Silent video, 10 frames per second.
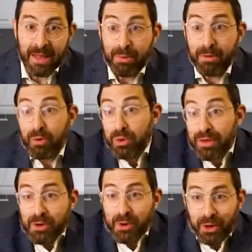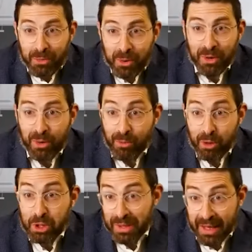But if you live in your community where
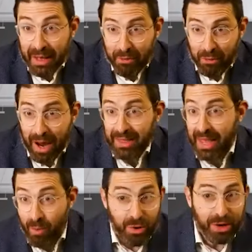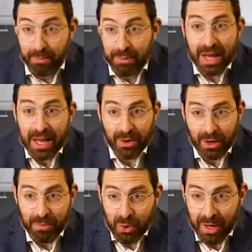most people live, right, they work and play in their
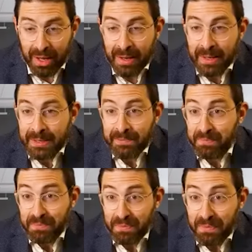community. Right, right, right